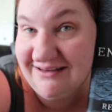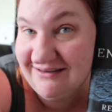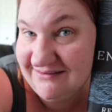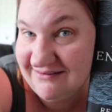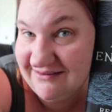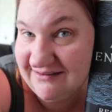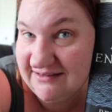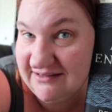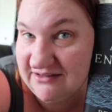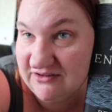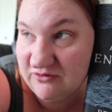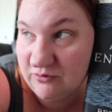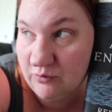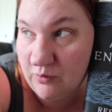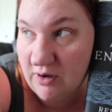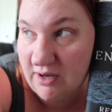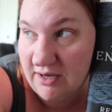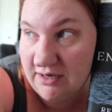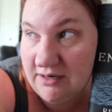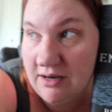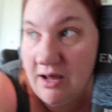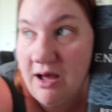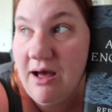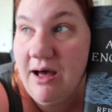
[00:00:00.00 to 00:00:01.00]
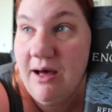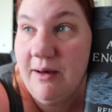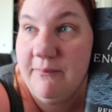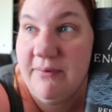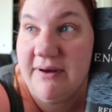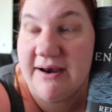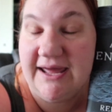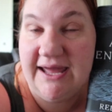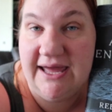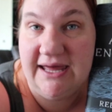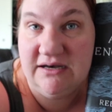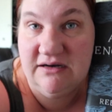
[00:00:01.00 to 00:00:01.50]
into this one,
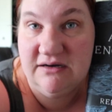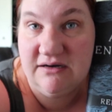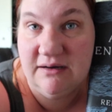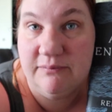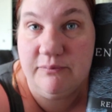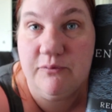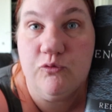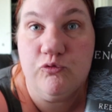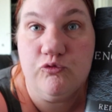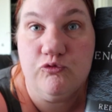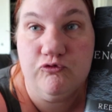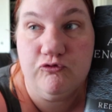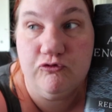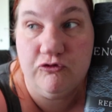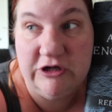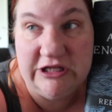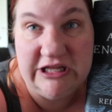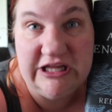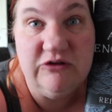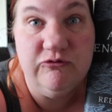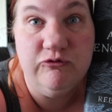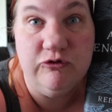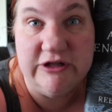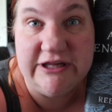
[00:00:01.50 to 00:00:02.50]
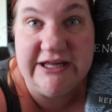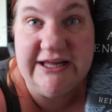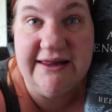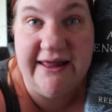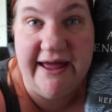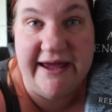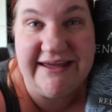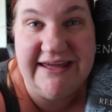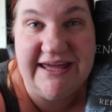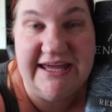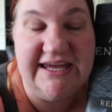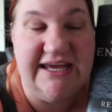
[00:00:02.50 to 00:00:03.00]
but I ended up really, really
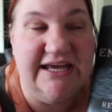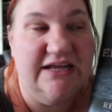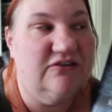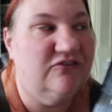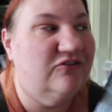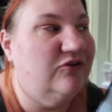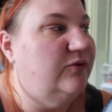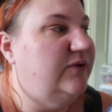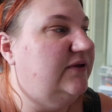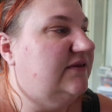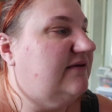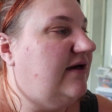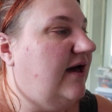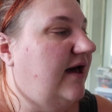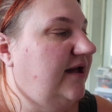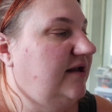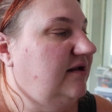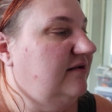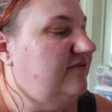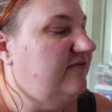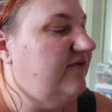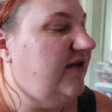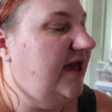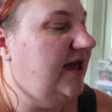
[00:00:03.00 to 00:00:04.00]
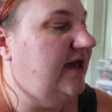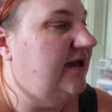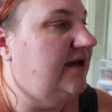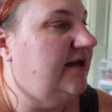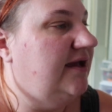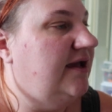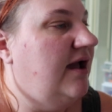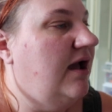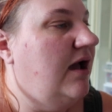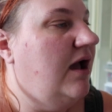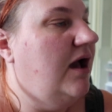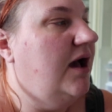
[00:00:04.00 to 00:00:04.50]
liking it. So it's kind of
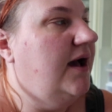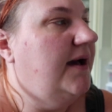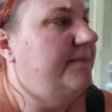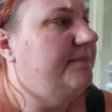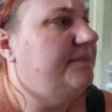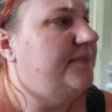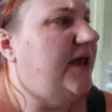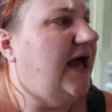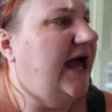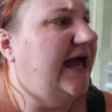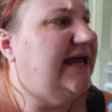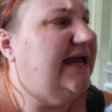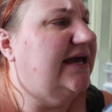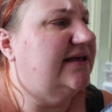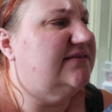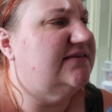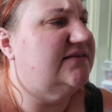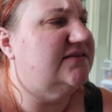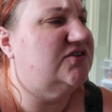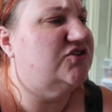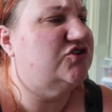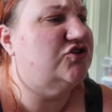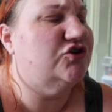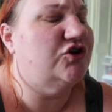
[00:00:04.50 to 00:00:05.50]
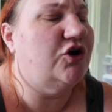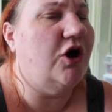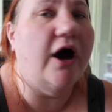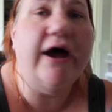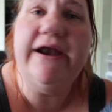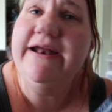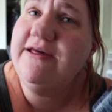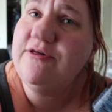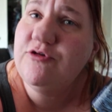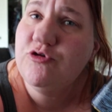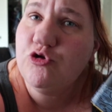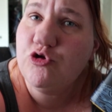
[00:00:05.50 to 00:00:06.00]
a, I guess,
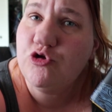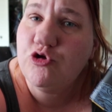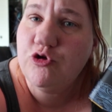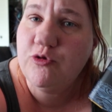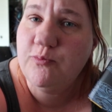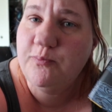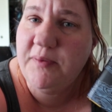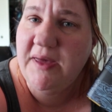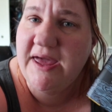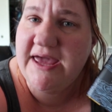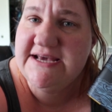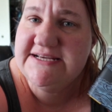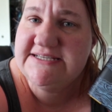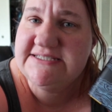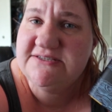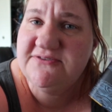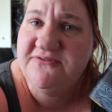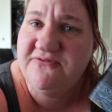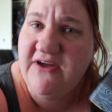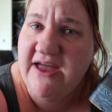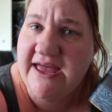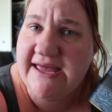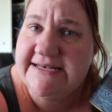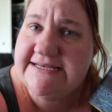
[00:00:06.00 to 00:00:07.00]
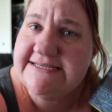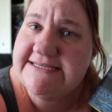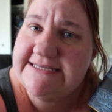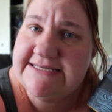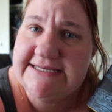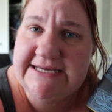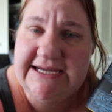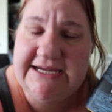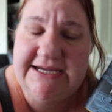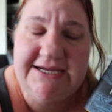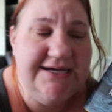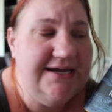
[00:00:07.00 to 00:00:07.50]
Scottish-based
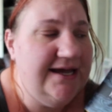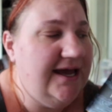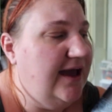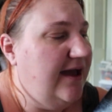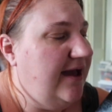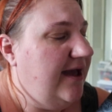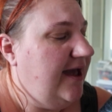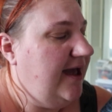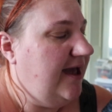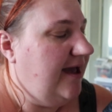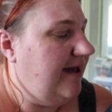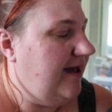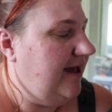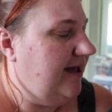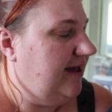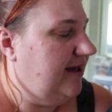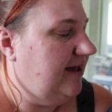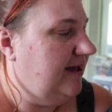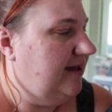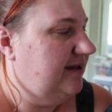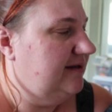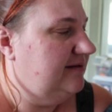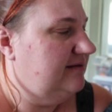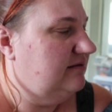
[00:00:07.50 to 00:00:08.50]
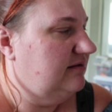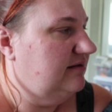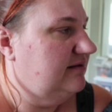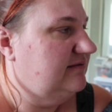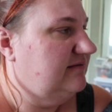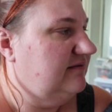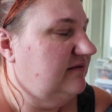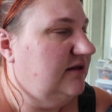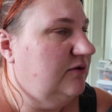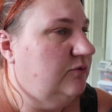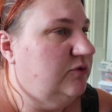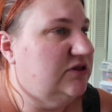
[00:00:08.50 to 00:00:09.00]
fantasy and
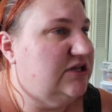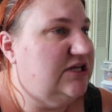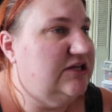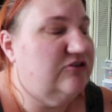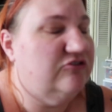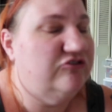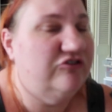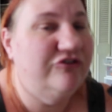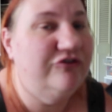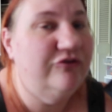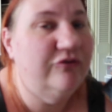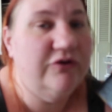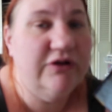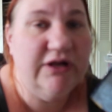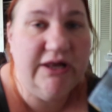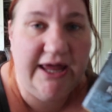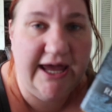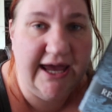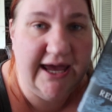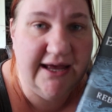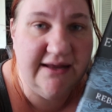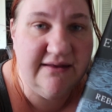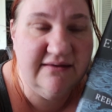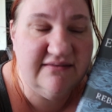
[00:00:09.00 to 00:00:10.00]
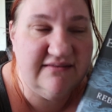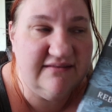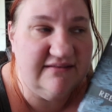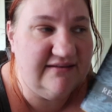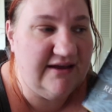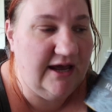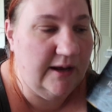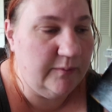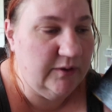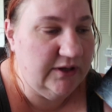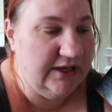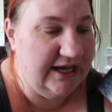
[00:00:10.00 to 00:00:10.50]
dealing with these two clans, the
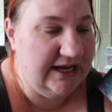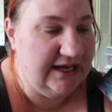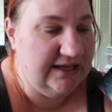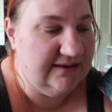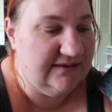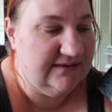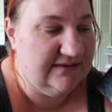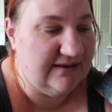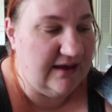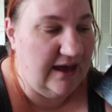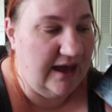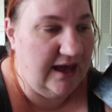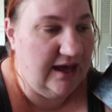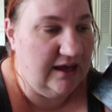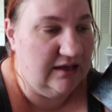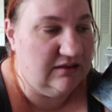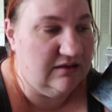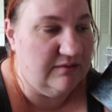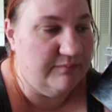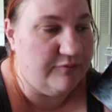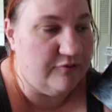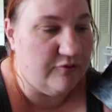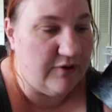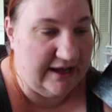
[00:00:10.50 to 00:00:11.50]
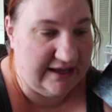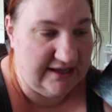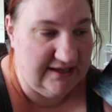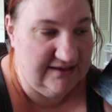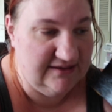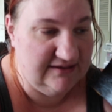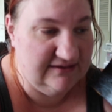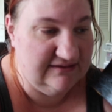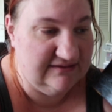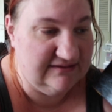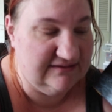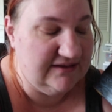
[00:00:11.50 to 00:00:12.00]
Tamerlaines and the
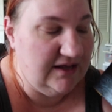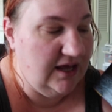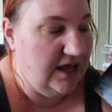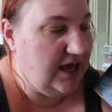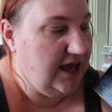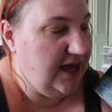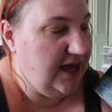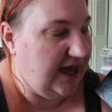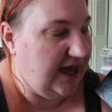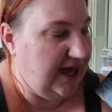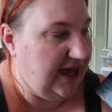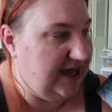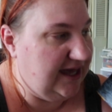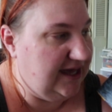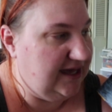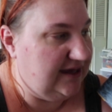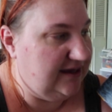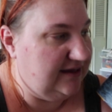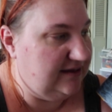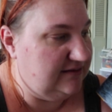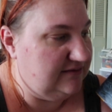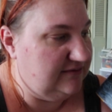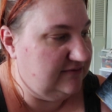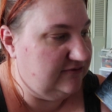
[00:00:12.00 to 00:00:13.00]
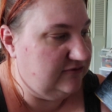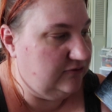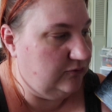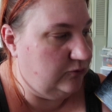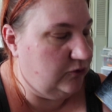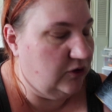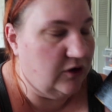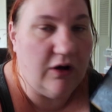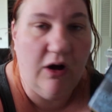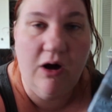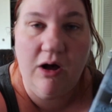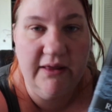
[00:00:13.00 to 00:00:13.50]
Breccans. And
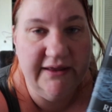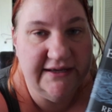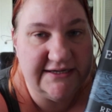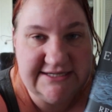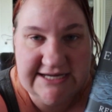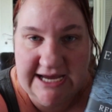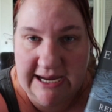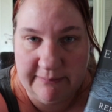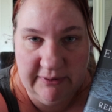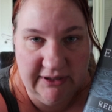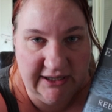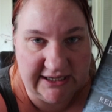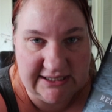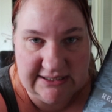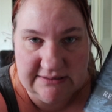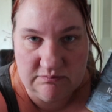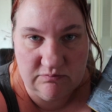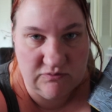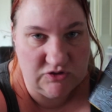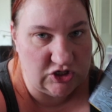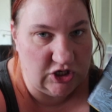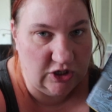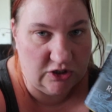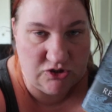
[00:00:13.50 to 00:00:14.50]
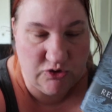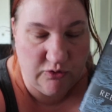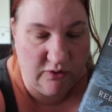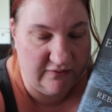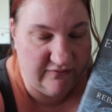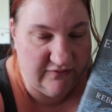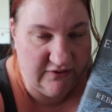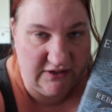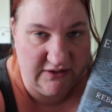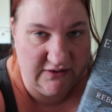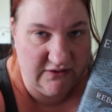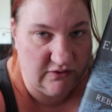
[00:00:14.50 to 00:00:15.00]
we're all in Tamerlaine territory
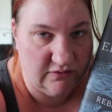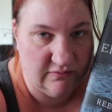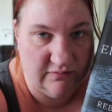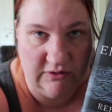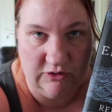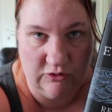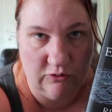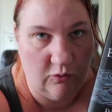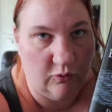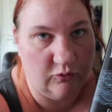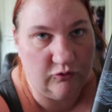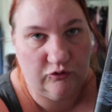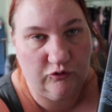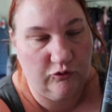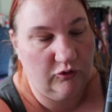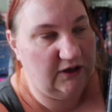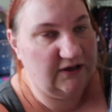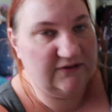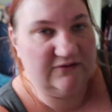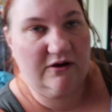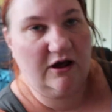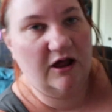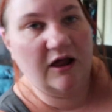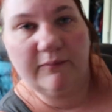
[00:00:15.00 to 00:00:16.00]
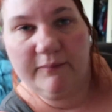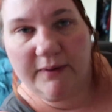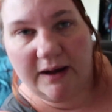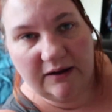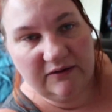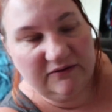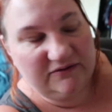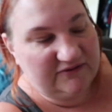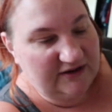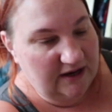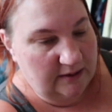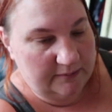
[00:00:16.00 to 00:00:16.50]
for this, this whole story. It's all
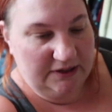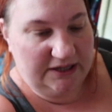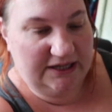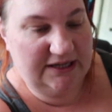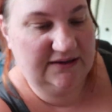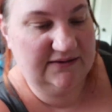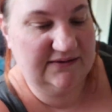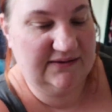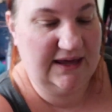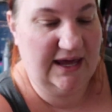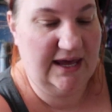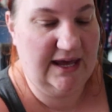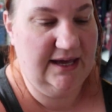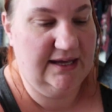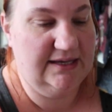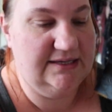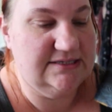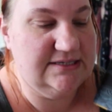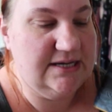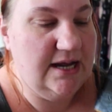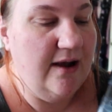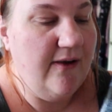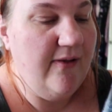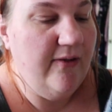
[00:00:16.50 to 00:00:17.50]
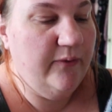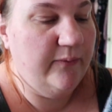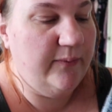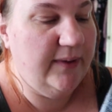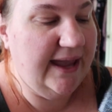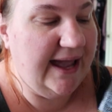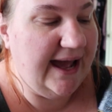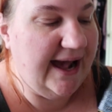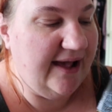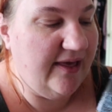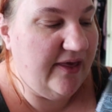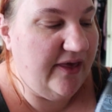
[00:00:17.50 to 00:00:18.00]
about Tamerlaines. And
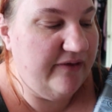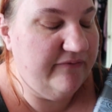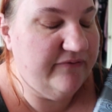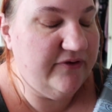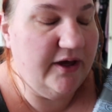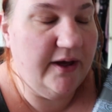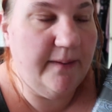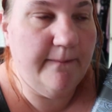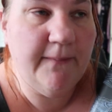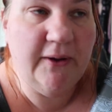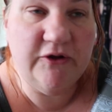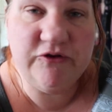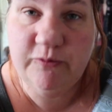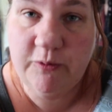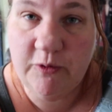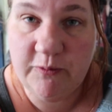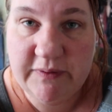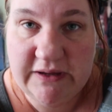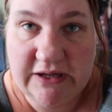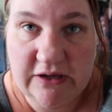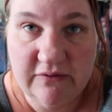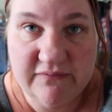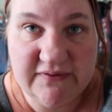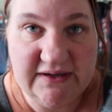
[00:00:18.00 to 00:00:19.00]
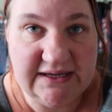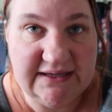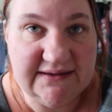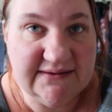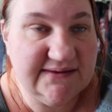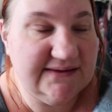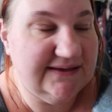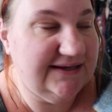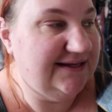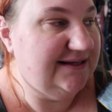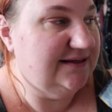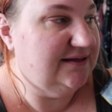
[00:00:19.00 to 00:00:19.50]
we have multiple
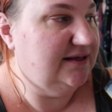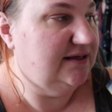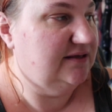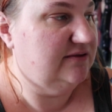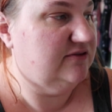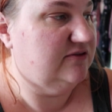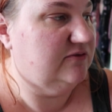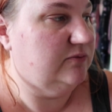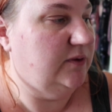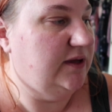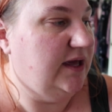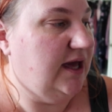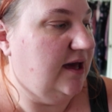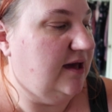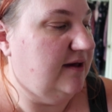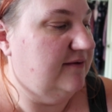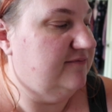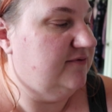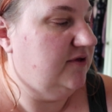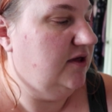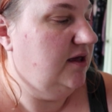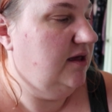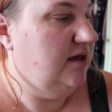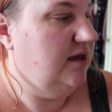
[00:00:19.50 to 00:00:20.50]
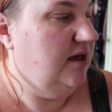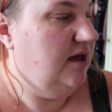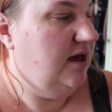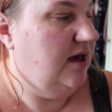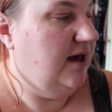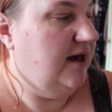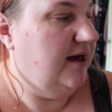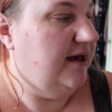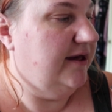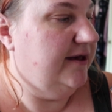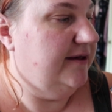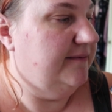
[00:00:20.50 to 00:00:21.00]
POVs in this. We have
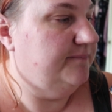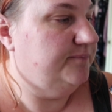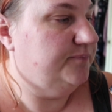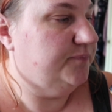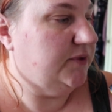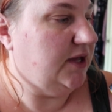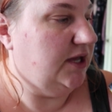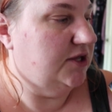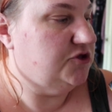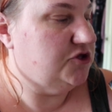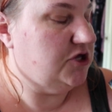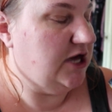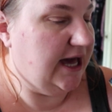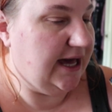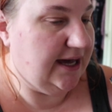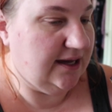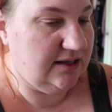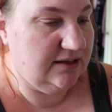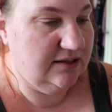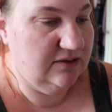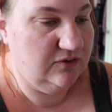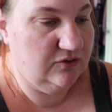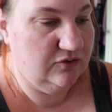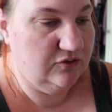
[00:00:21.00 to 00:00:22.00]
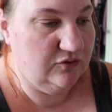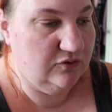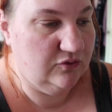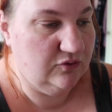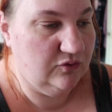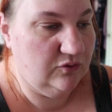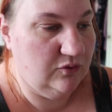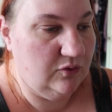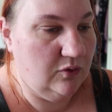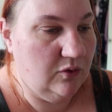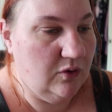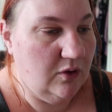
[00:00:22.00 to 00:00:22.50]
um, Jack,
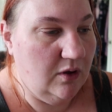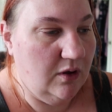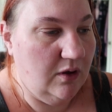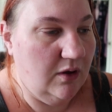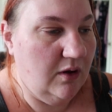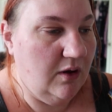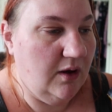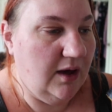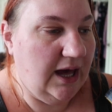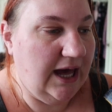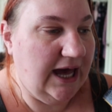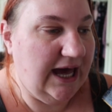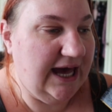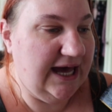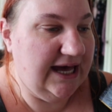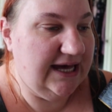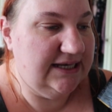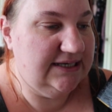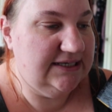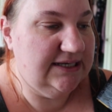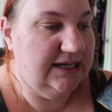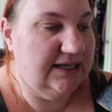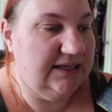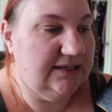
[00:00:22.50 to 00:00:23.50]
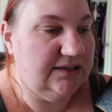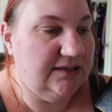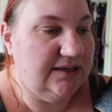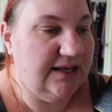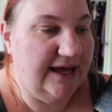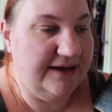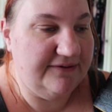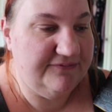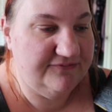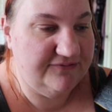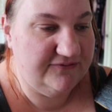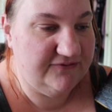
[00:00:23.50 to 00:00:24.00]
who had
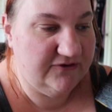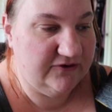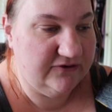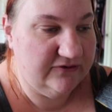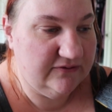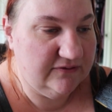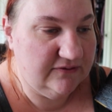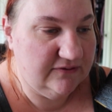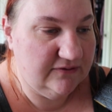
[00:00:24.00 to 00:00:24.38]
left